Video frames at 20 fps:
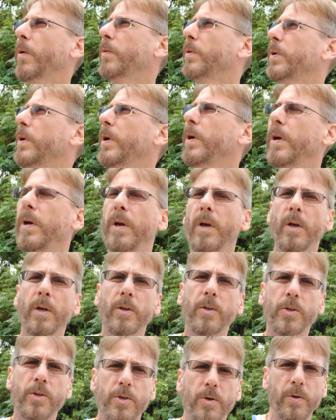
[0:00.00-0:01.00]
note,
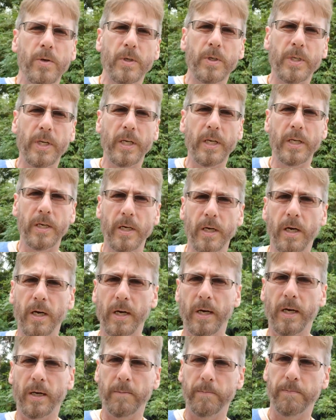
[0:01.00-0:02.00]
you shouldn't take,
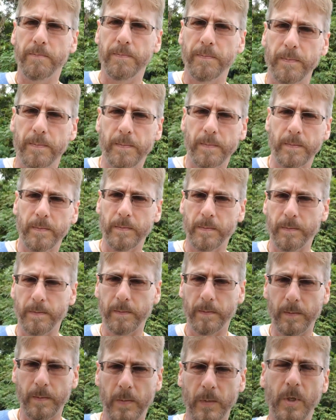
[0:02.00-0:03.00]
you
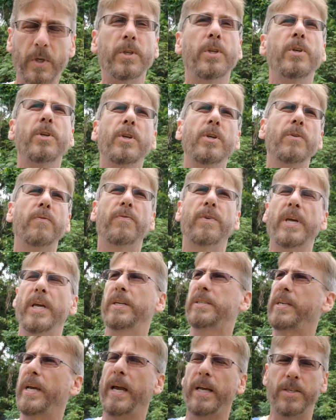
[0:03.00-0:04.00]
can
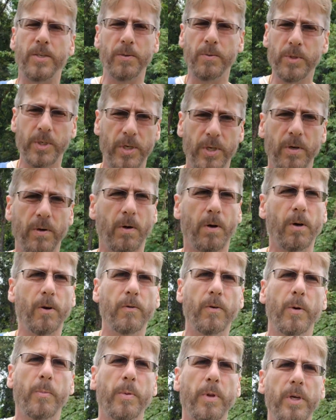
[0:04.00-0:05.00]
get tattoos here all
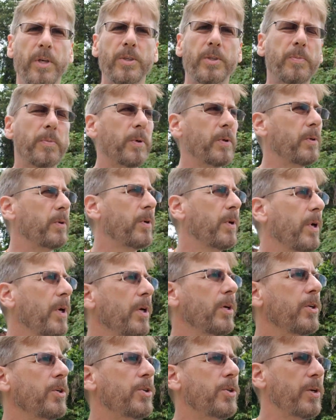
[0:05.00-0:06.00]
over the place, but
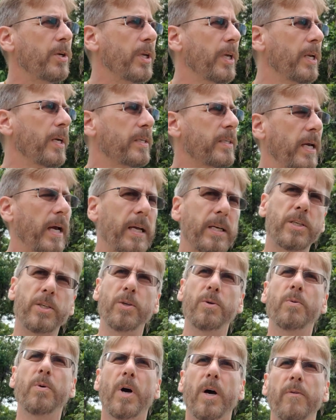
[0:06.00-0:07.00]
you shouldn't get a
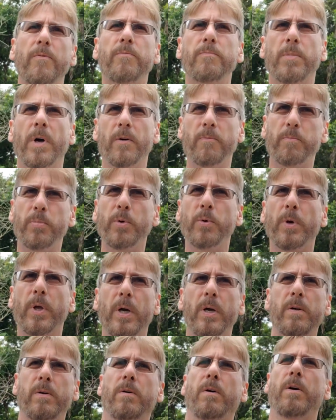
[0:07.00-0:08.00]
tattoo of
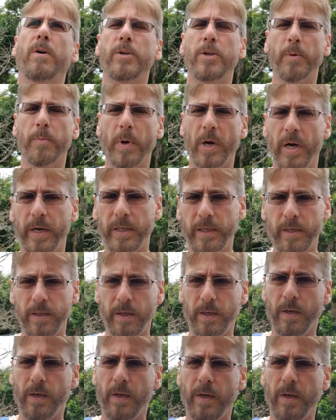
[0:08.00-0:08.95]
Buddha on your body.